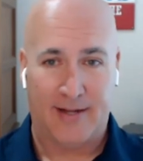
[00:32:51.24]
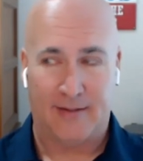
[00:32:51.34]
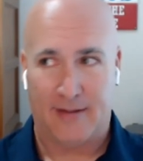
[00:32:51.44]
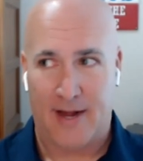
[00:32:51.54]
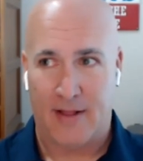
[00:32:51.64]

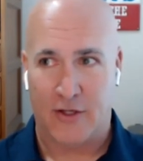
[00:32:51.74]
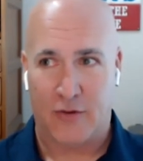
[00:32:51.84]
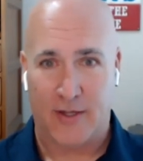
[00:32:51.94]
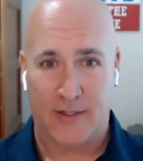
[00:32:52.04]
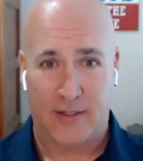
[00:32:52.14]
now the
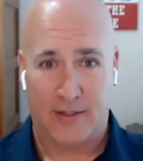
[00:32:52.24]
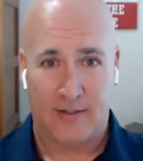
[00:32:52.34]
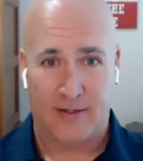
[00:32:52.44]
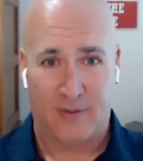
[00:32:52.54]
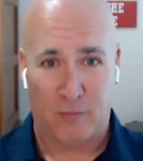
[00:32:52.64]
stress is
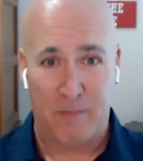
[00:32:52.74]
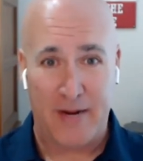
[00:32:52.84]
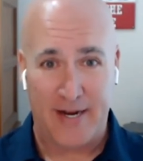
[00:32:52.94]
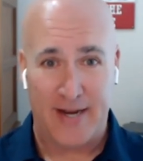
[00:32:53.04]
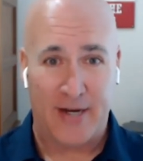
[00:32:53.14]

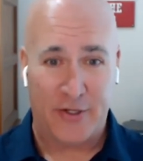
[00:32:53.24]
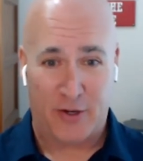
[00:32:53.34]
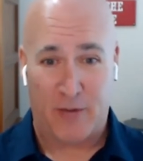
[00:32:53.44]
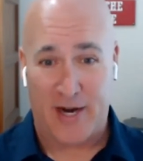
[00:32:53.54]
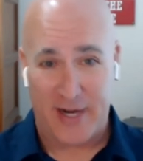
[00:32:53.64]
repeat next
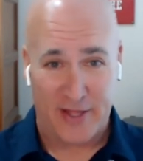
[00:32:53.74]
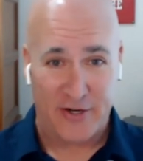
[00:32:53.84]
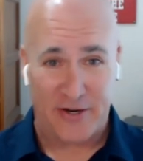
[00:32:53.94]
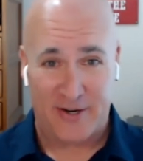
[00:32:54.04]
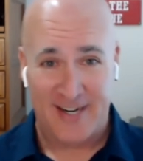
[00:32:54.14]
year what I did
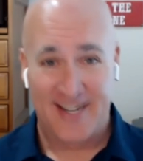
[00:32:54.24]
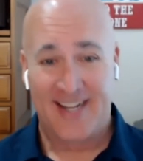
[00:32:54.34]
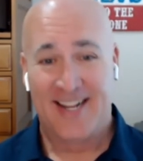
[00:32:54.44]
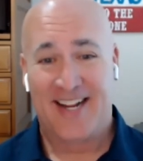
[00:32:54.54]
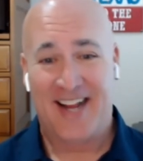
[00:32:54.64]
this year.
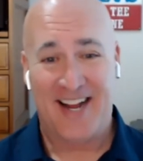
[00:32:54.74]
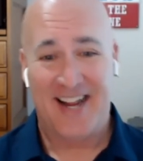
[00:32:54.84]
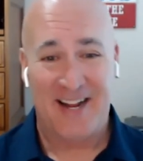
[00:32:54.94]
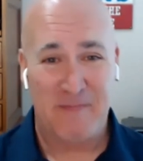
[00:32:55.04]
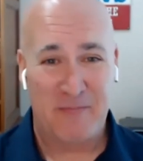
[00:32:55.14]

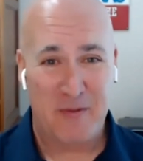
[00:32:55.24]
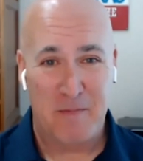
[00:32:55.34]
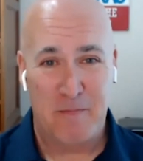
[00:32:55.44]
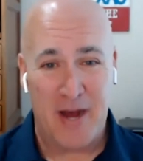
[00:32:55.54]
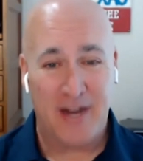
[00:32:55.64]
Uh,
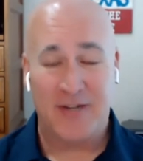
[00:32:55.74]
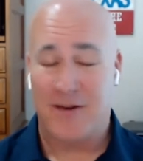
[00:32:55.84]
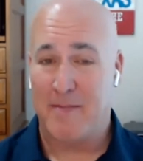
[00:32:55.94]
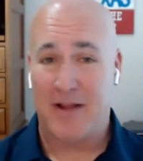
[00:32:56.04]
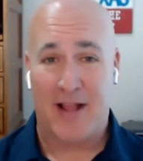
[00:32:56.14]
but it's
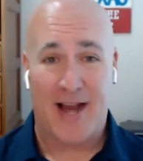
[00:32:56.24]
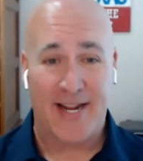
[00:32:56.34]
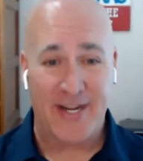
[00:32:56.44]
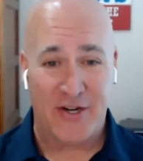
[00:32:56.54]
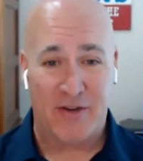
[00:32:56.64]
going to be a lot
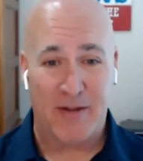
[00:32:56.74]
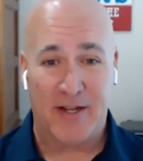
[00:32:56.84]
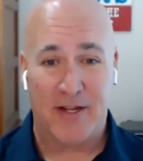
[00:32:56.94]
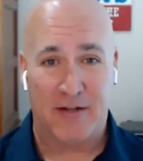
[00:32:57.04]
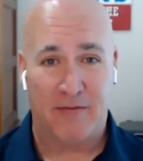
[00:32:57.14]
easier
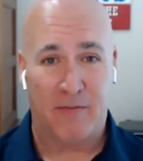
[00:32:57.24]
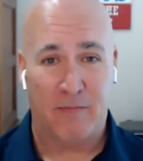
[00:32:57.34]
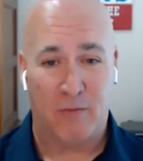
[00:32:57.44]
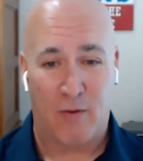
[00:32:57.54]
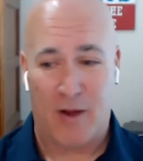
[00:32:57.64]
because of the
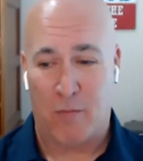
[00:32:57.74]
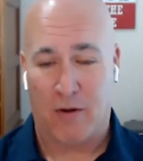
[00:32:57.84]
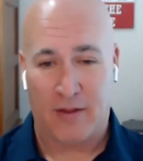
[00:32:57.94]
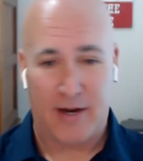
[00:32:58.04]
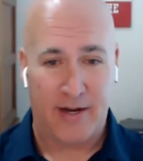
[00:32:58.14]

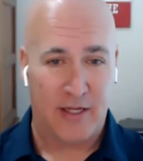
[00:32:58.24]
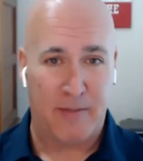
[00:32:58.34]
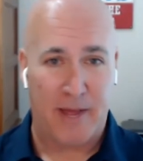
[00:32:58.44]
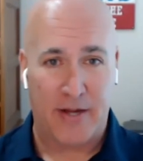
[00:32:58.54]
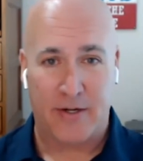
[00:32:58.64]
groundwork that I did this
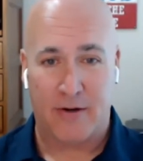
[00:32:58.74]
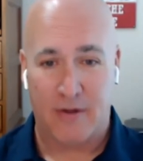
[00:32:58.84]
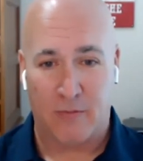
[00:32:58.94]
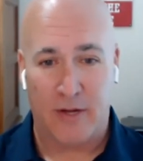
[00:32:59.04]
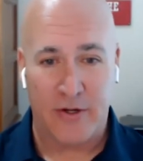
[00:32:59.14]
past year and
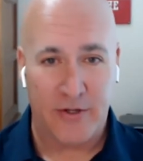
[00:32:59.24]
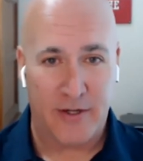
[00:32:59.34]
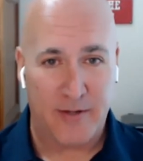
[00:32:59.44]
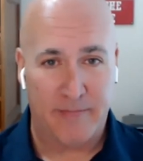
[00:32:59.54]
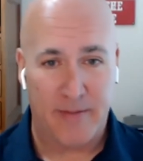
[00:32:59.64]
the
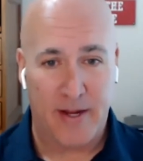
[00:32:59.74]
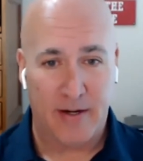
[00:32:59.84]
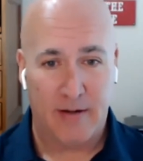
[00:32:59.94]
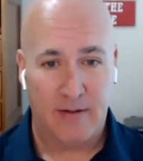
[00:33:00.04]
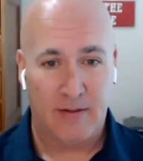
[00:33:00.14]
relationships I've made.
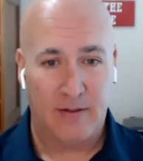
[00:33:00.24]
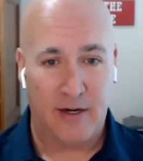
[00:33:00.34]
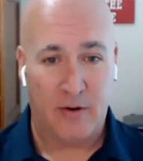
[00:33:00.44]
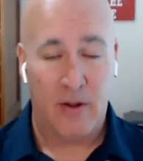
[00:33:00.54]
You know,